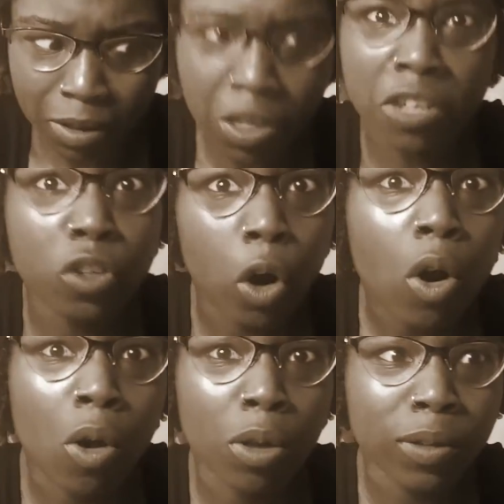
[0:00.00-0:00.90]
these
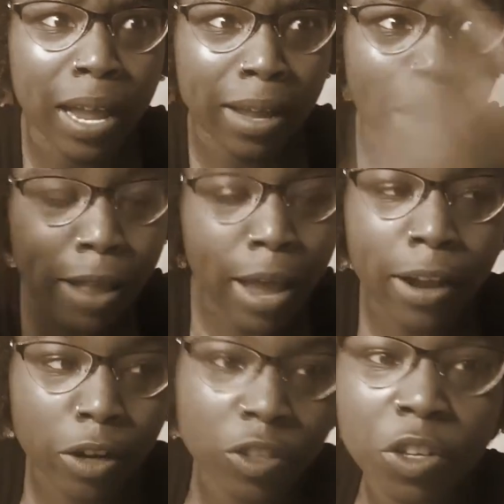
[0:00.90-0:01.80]
girls like
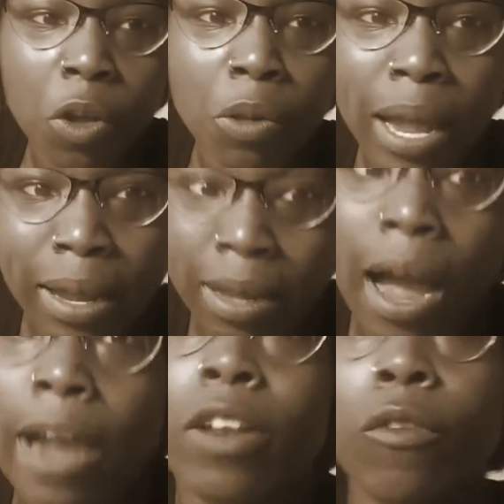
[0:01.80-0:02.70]
and are still like
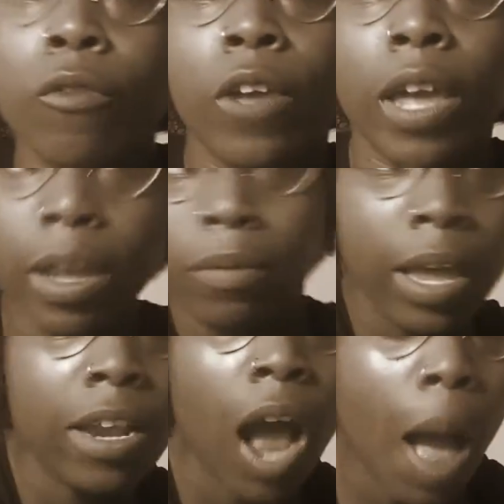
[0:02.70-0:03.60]
kind of
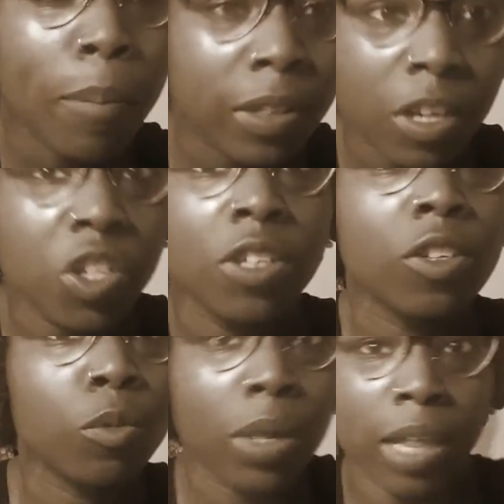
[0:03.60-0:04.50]
in opposition
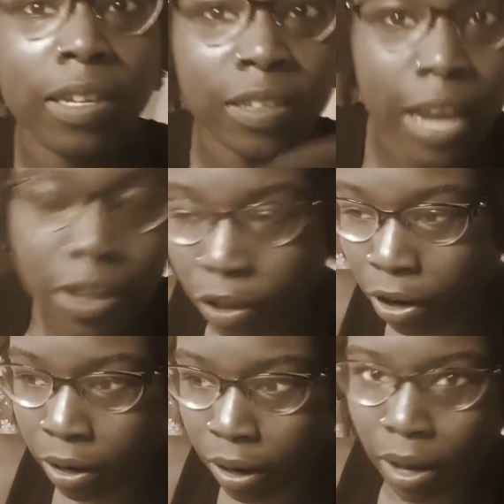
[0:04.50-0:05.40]
to what they say
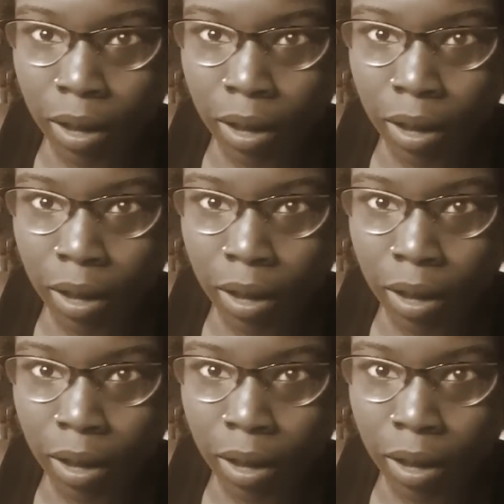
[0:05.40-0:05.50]
they're